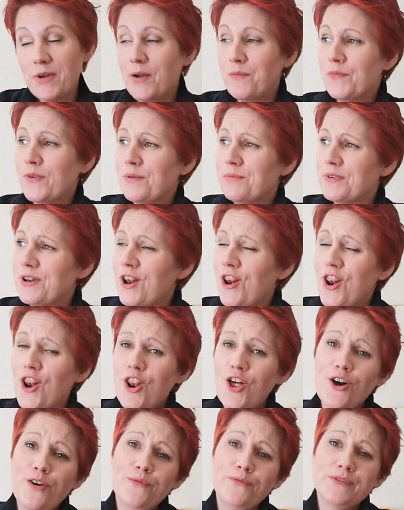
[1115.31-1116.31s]
and we would
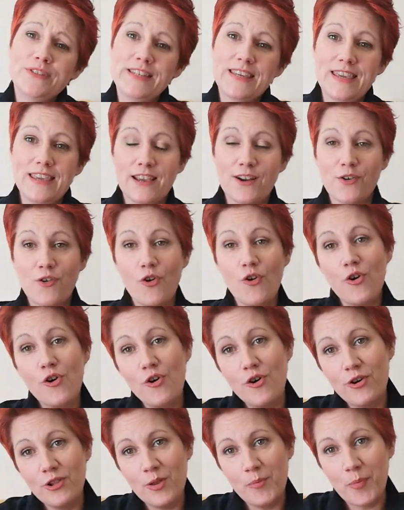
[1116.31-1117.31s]
love to hear
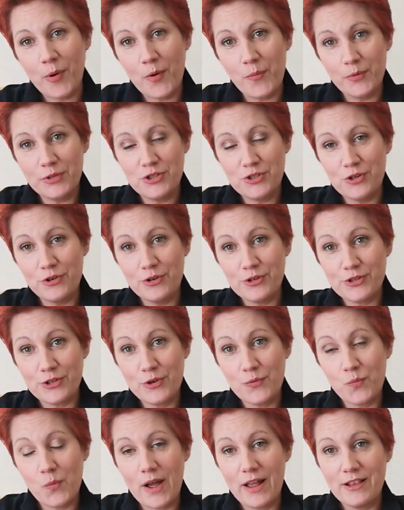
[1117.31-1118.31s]
all about what you're
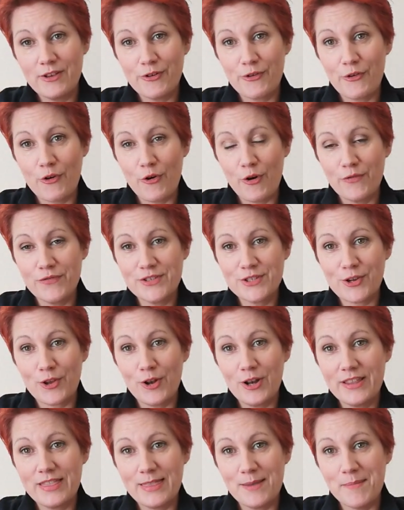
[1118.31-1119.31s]
doing while you're off
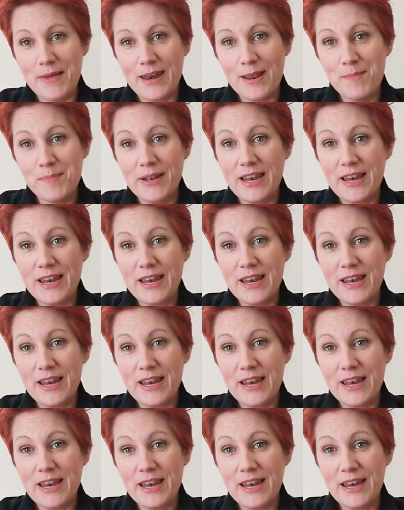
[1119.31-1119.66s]
school at the minute.